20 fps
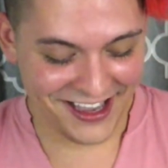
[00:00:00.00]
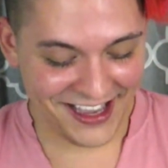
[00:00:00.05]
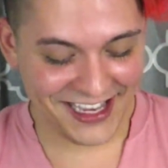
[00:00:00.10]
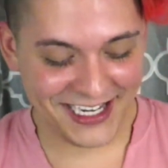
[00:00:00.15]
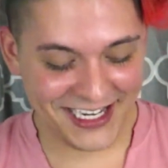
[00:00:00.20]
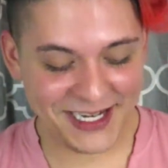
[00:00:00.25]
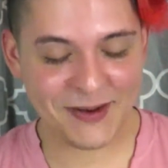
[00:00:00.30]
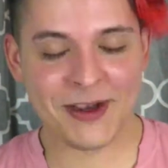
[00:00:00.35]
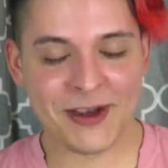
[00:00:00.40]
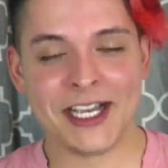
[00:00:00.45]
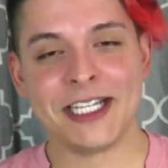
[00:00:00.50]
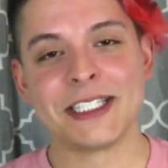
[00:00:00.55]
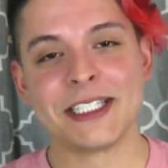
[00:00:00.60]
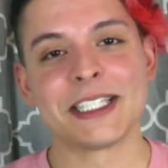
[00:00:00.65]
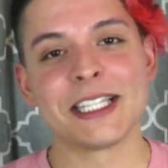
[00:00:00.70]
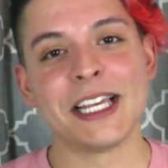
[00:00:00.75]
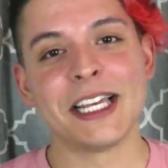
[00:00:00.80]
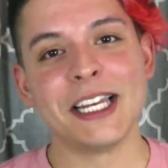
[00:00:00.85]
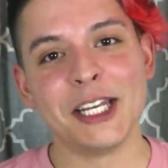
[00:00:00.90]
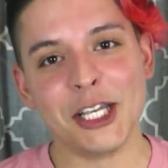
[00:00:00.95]
Anyways,
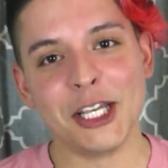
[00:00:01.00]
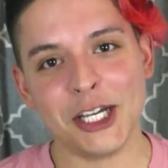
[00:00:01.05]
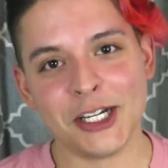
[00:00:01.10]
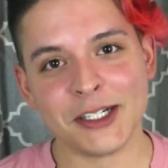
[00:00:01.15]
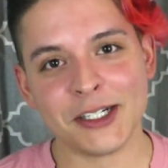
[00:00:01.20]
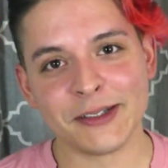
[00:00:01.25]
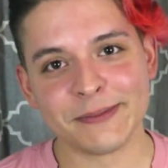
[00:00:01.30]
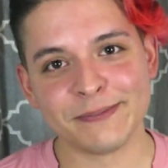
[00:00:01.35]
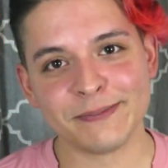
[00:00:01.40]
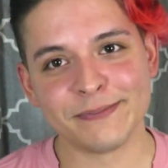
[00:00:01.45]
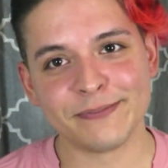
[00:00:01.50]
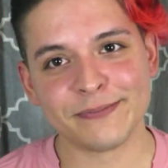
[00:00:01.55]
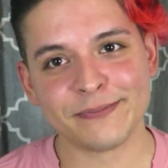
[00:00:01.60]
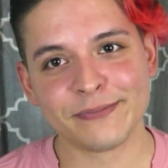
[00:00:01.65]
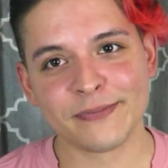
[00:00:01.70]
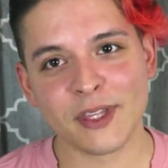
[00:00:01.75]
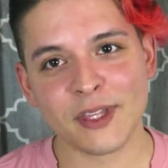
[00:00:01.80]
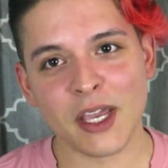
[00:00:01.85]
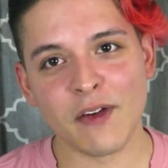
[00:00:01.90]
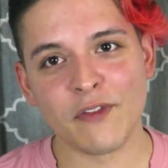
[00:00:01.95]
look.
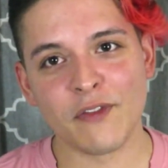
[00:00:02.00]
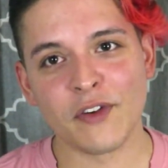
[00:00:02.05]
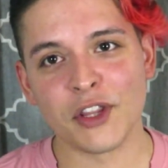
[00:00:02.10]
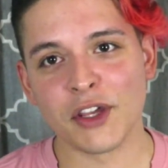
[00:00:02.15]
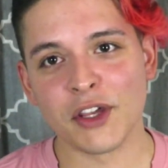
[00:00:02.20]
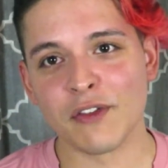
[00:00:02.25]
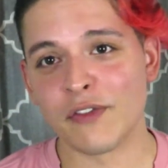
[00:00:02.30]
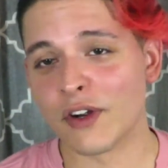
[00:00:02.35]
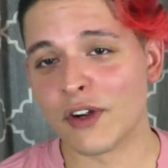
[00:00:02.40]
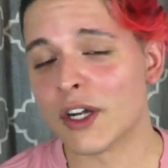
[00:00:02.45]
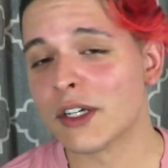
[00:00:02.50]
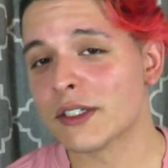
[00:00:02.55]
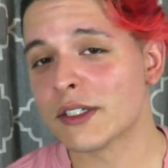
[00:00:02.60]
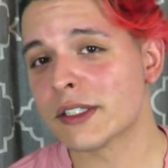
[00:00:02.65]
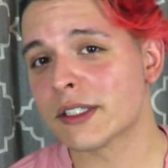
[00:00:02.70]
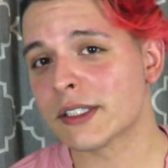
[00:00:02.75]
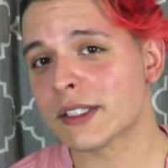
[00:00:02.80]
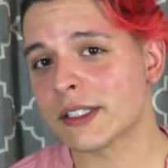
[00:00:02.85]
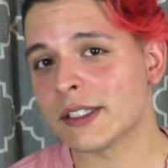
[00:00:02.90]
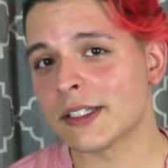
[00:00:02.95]
For the first
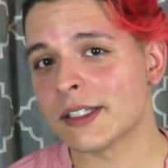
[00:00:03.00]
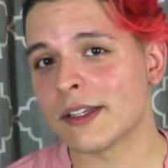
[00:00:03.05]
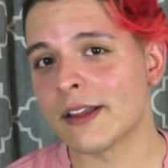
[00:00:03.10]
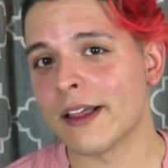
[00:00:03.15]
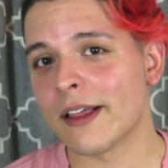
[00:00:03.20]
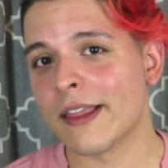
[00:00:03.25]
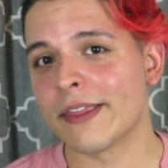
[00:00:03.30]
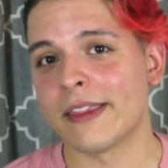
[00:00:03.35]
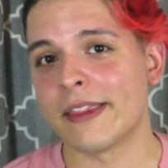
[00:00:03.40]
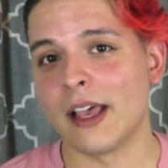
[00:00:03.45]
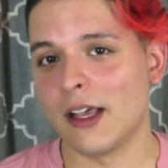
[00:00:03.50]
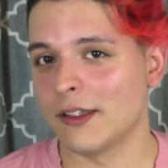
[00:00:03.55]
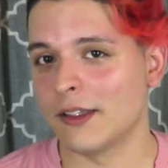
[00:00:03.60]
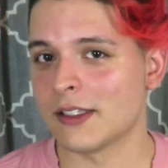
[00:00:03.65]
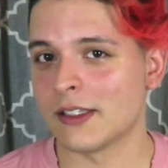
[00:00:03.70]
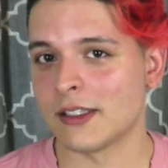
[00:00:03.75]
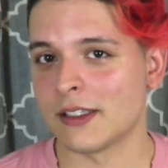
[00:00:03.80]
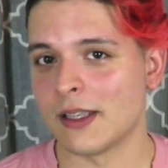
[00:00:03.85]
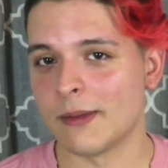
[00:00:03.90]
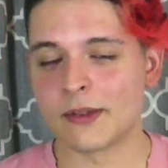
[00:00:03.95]

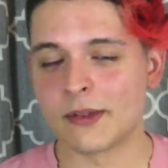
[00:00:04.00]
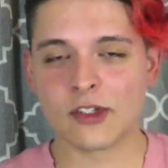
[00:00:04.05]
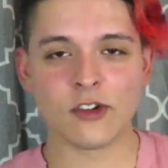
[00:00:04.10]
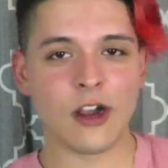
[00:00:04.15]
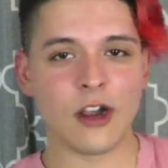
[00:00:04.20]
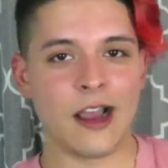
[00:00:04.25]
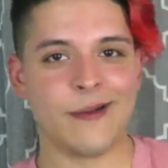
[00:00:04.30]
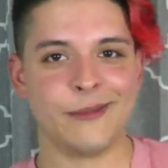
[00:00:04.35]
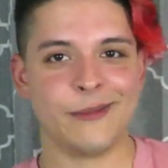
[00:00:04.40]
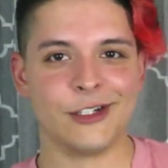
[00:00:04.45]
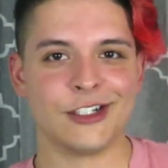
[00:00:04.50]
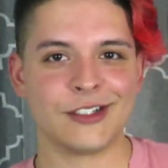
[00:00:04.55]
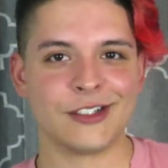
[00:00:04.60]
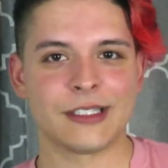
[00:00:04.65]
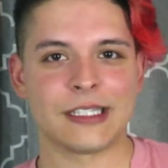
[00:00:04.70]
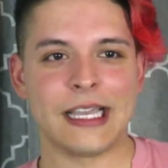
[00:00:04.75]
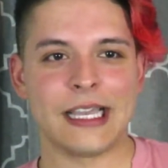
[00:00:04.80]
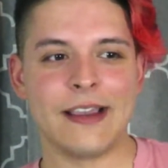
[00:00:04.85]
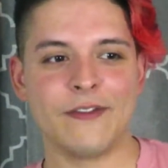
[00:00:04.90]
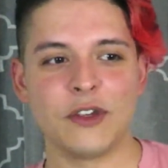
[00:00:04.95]
thousand subscribers,
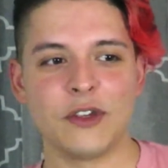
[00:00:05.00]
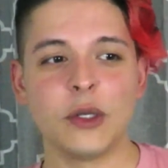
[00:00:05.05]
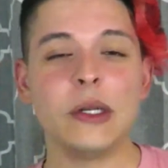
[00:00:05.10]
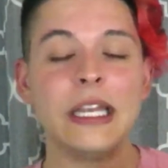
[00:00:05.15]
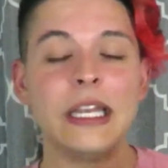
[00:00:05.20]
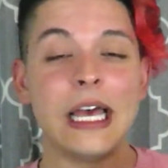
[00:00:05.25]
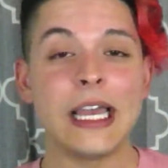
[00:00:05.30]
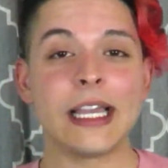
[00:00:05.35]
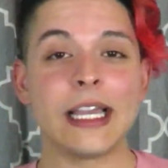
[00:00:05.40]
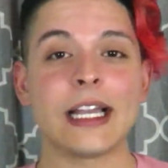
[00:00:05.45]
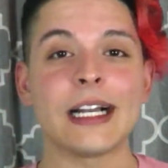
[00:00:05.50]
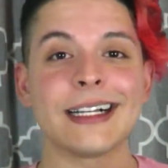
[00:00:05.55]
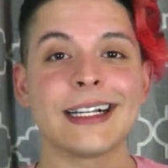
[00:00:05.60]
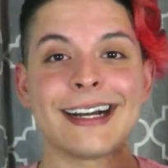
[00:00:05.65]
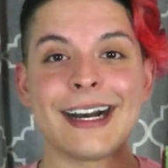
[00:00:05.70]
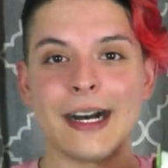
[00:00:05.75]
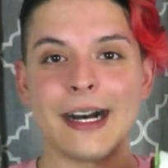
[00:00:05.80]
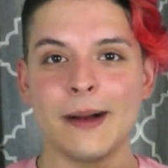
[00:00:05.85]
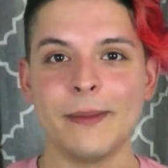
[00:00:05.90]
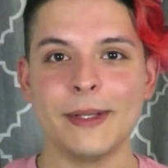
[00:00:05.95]
if you like,
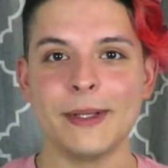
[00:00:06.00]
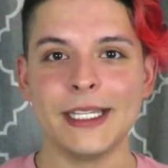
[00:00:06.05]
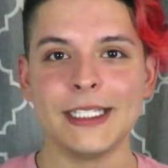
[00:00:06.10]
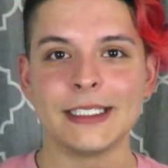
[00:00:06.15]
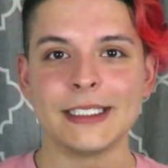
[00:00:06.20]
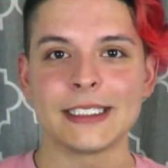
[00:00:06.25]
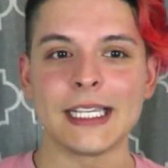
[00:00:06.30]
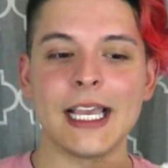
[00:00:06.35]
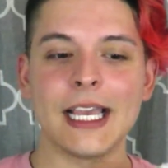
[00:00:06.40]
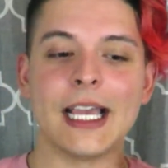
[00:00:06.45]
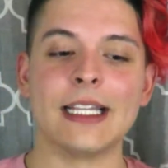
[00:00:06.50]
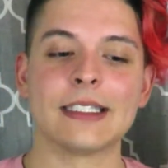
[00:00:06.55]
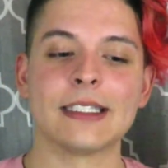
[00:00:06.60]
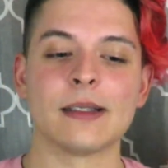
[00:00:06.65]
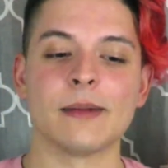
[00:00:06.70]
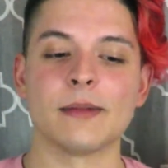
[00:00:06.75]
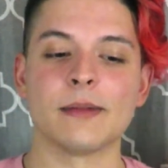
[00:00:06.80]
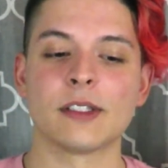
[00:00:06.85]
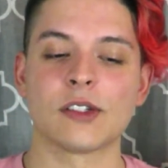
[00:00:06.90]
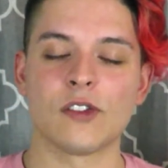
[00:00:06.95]
comment, and
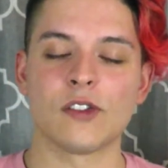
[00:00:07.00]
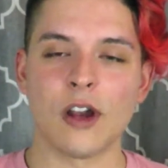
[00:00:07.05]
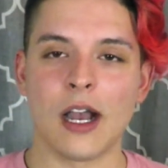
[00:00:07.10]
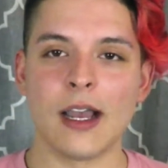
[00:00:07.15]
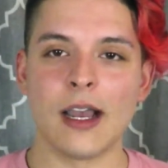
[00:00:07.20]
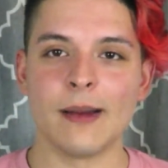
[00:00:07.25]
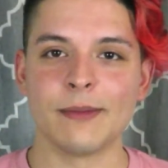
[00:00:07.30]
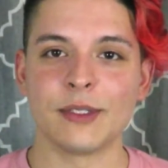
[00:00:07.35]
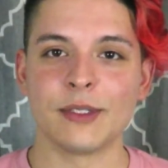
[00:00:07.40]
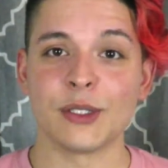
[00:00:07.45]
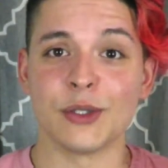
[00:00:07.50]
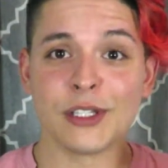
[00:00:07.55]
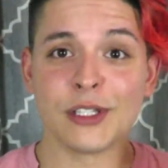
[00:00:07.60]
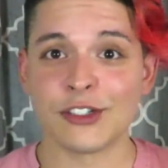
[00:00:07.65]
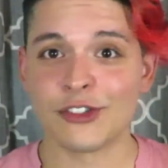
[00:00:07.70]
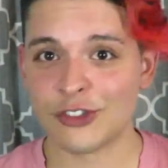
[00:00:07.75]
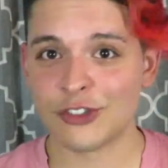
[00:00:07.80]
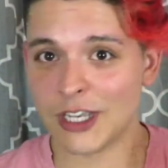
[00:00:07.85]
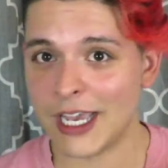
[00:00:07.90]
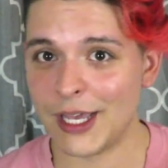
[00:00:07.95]
subscribe to
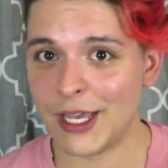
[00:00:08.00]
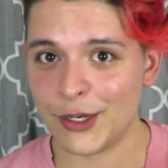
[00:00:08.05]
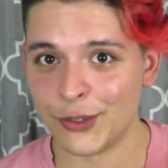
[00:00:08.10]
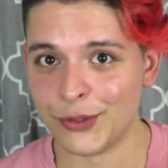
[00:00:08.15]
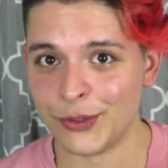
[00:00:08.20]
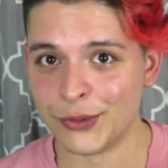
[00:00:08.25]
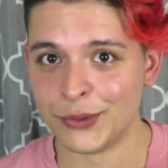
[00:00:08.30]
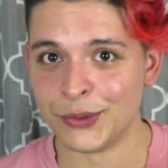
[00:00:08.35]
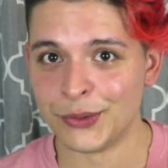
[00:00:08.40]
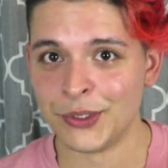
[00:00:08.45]
this channel,